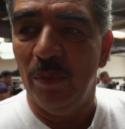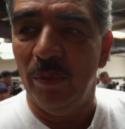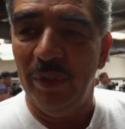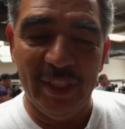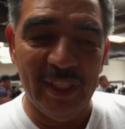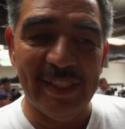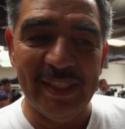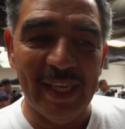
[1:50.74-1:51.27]

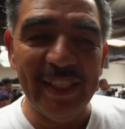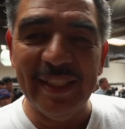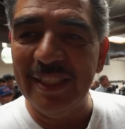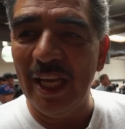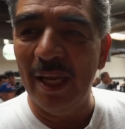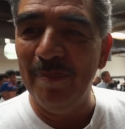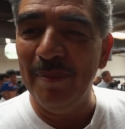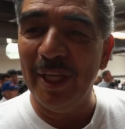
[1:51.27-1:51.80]
when the second
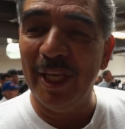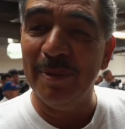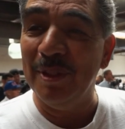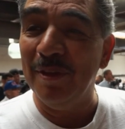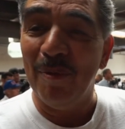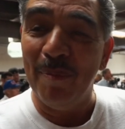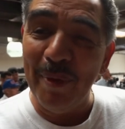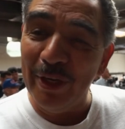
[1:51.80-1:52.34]
time becomes
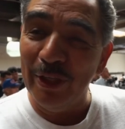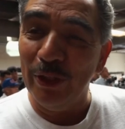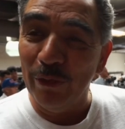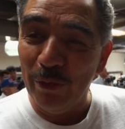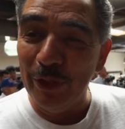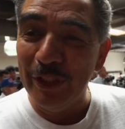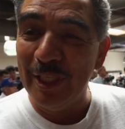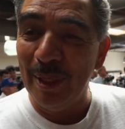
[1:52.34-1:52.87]
even better than the
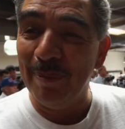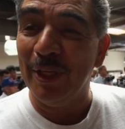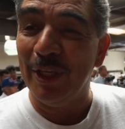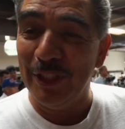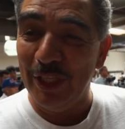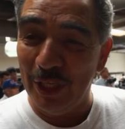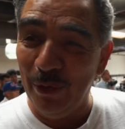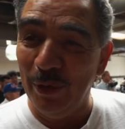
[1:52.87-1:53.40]
first time
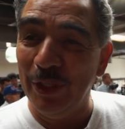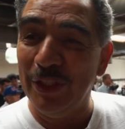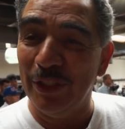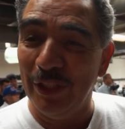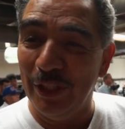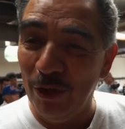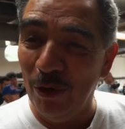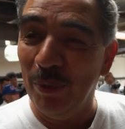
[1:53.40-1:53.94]
because they know each
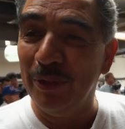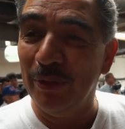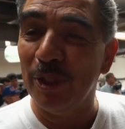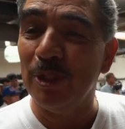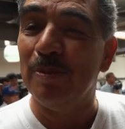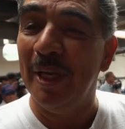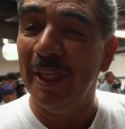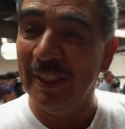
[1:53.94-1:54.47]
other, they know what to
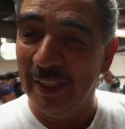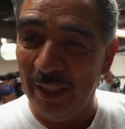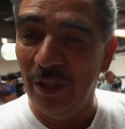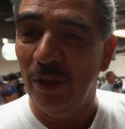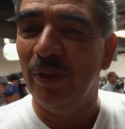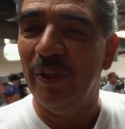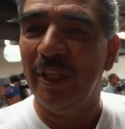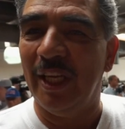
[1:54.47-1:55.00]
expect, and they
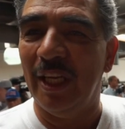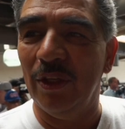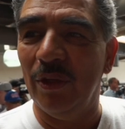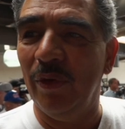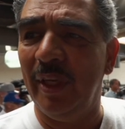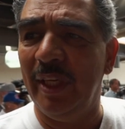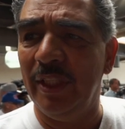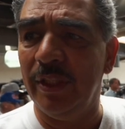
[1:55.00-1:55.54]
know they're going to
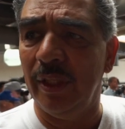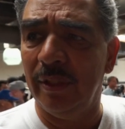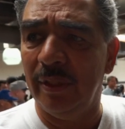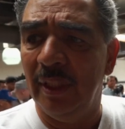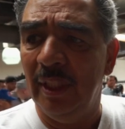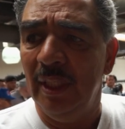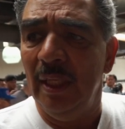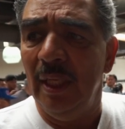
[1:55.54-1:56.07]
go at each other.
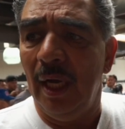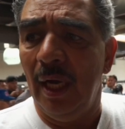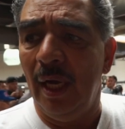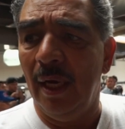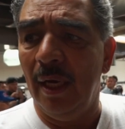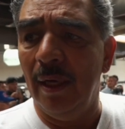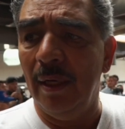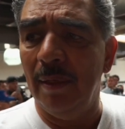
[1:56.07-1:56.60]

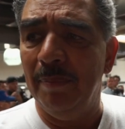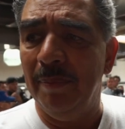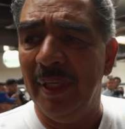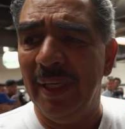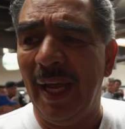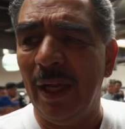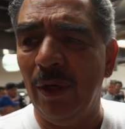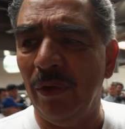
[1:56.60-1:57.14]

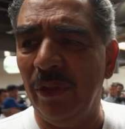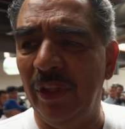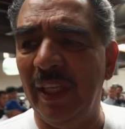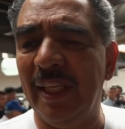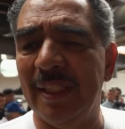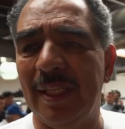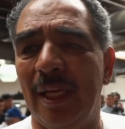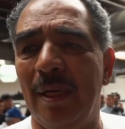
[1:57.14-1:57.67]
But I don't think
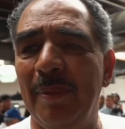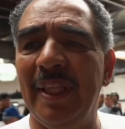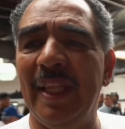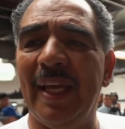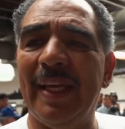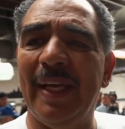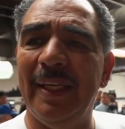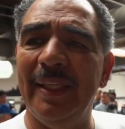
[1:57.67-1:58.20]
it's going to be
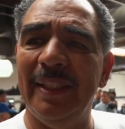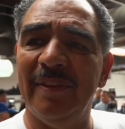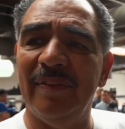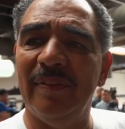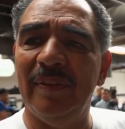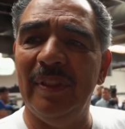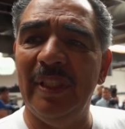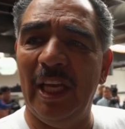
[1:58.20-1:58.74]
that kind of
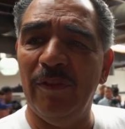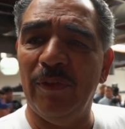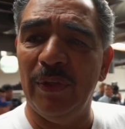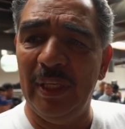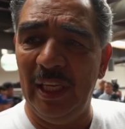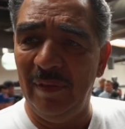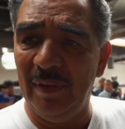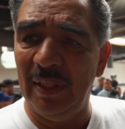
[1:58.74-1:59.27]
night for
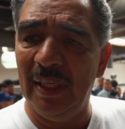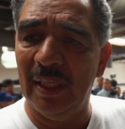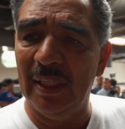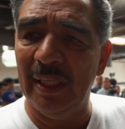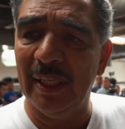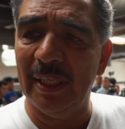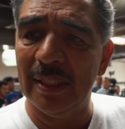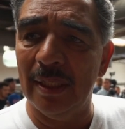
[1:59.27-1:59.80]
David. I
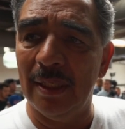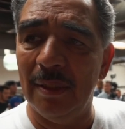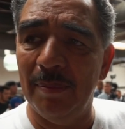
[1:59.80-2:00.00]
think it's going